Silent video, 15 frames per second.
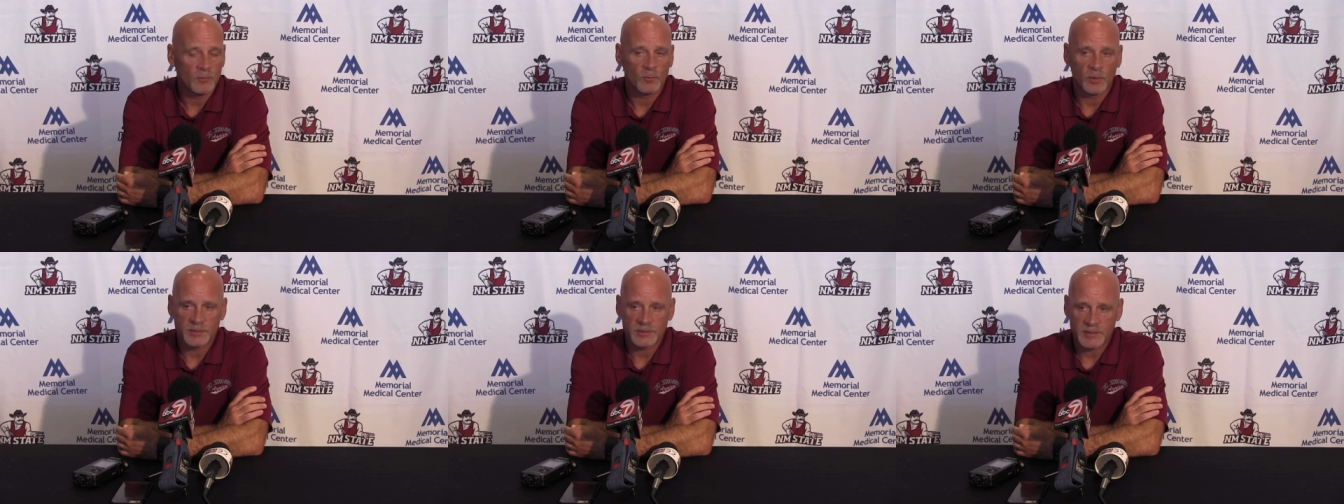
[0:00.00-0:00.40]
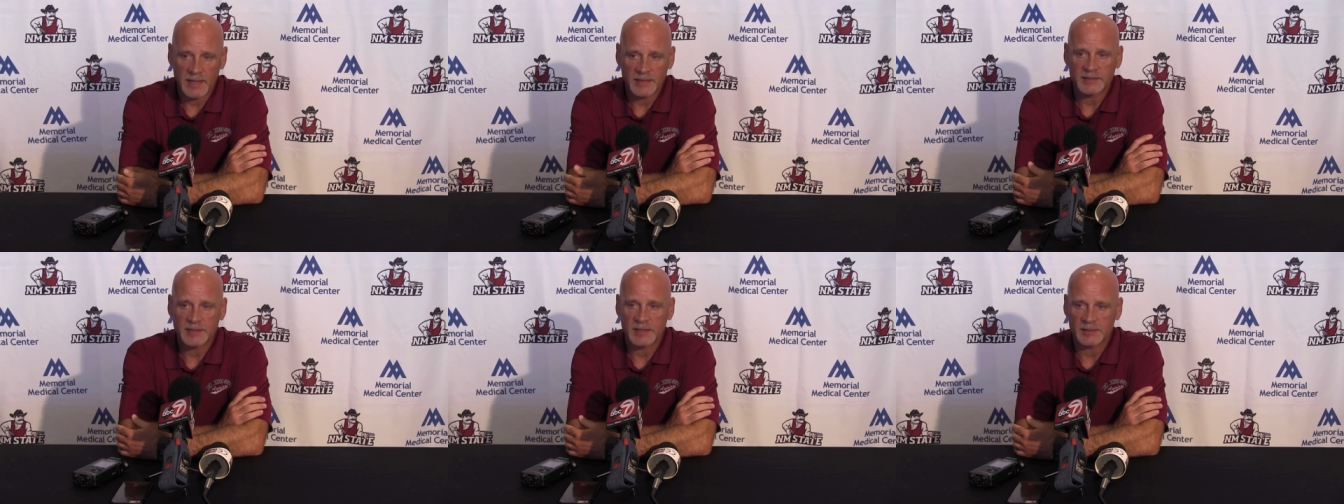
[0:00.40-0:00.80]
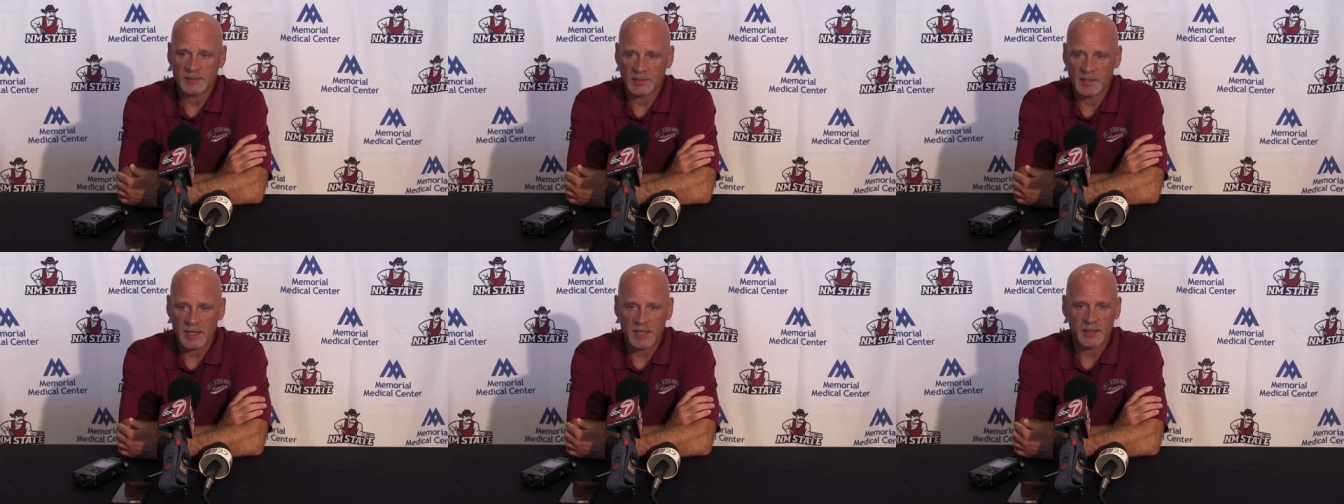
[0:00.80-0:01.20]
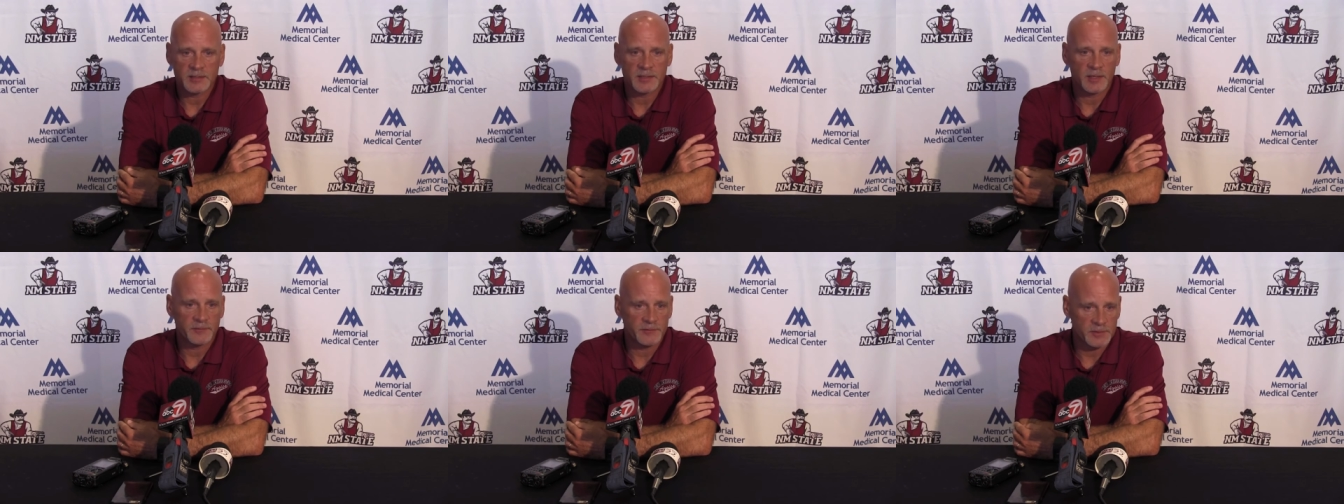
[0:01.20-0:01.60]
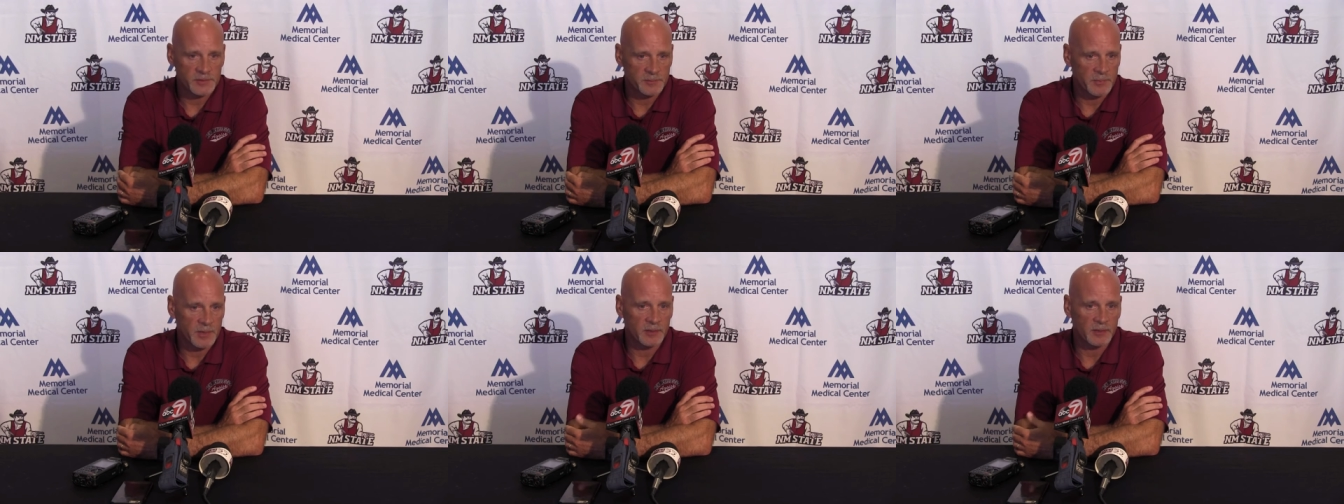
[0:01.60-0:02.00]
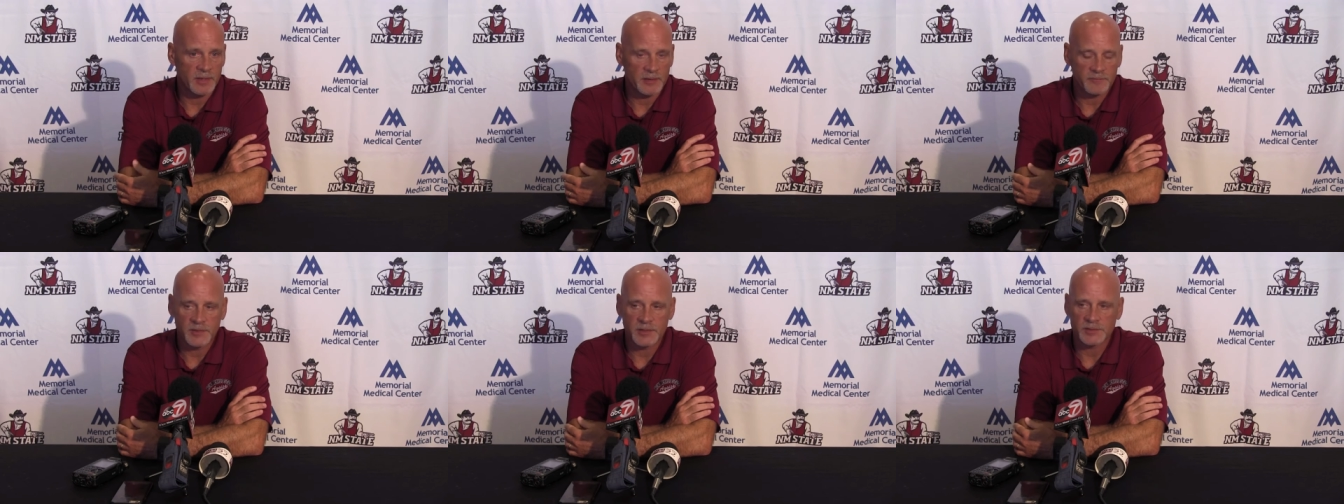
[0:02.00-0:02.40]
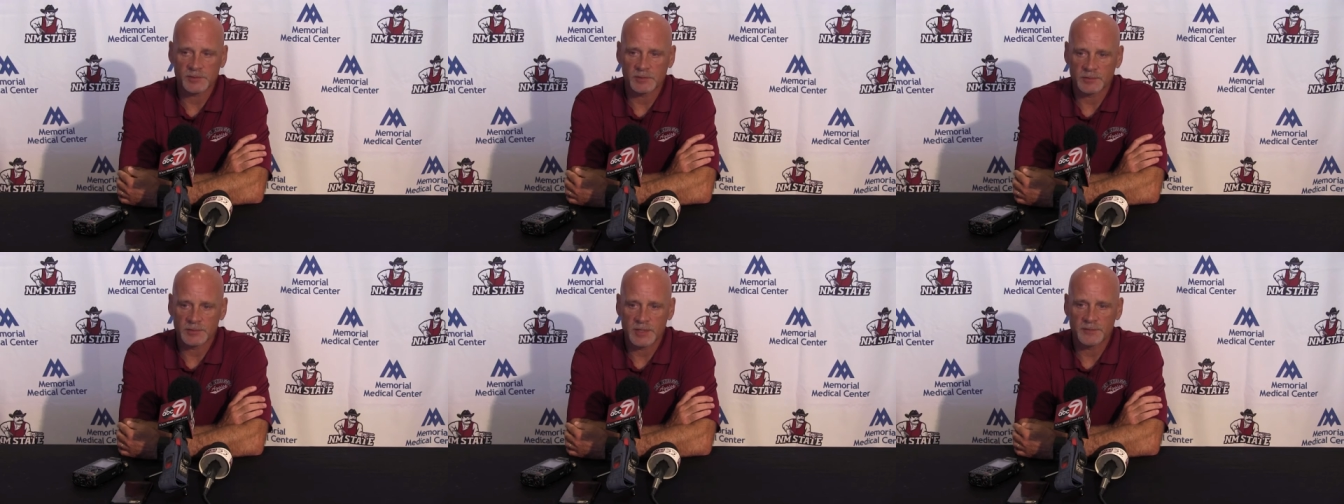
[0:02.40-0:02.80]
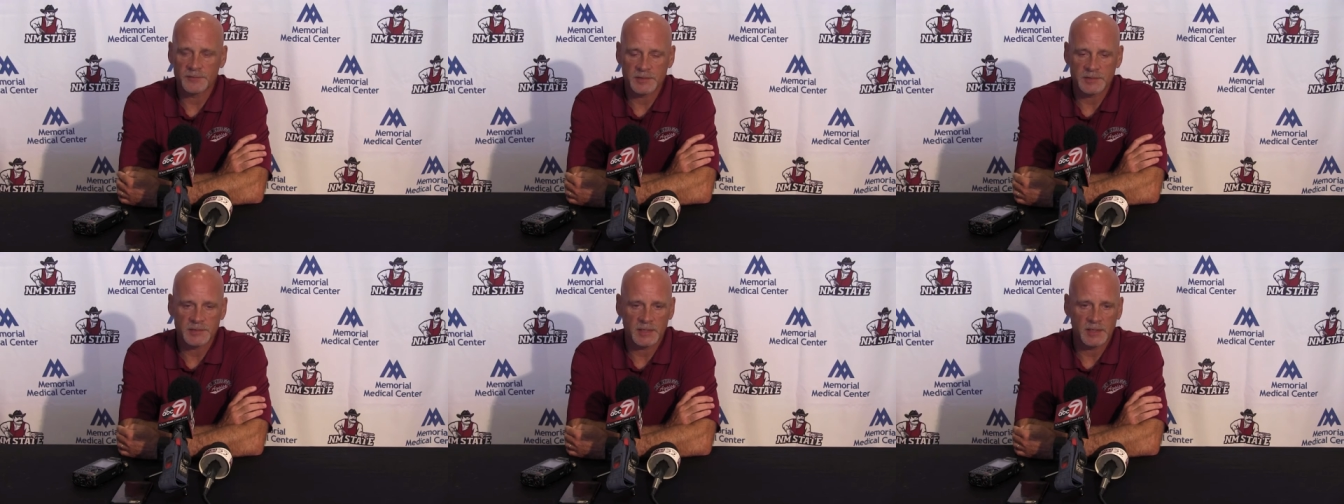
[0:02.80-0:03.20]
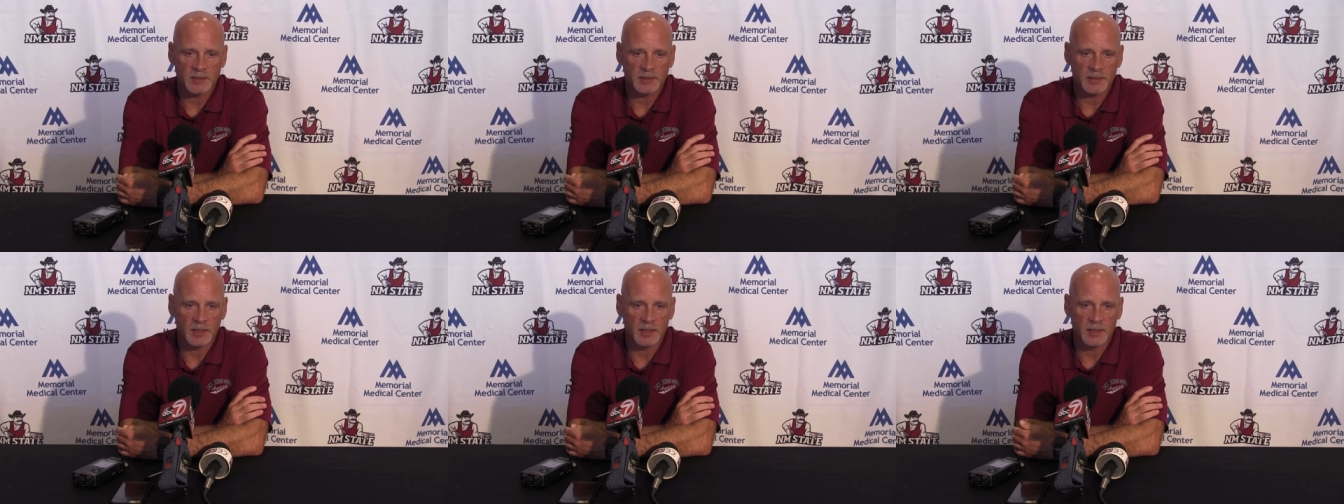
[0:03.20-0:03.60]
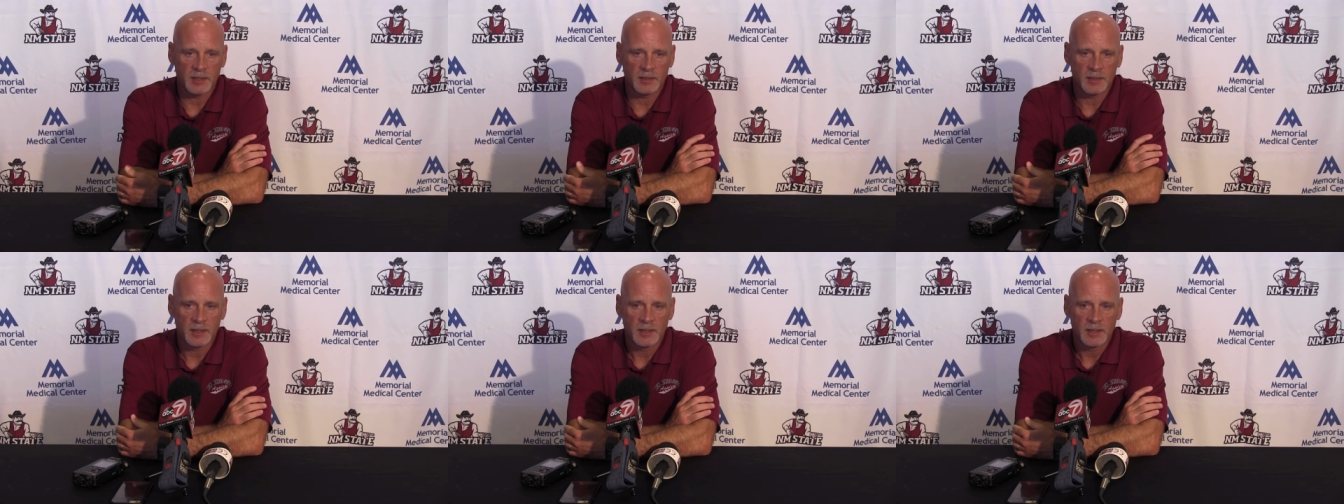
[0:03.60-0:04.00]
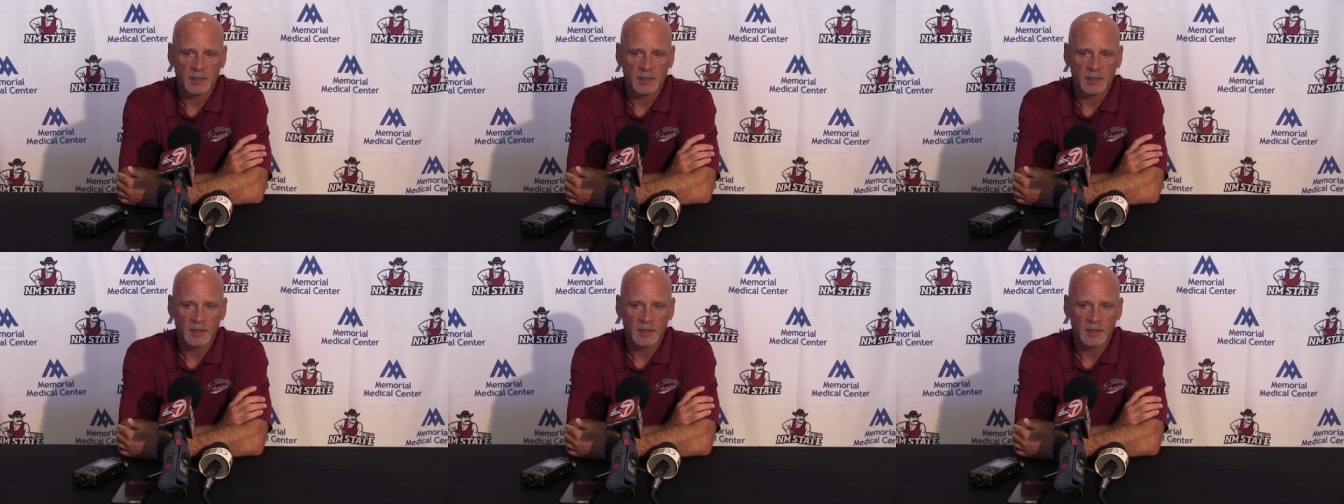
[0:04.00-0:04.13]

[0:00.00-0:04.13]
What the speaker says: which that takes a lot of toughness, mental and physical toughness, to get done. And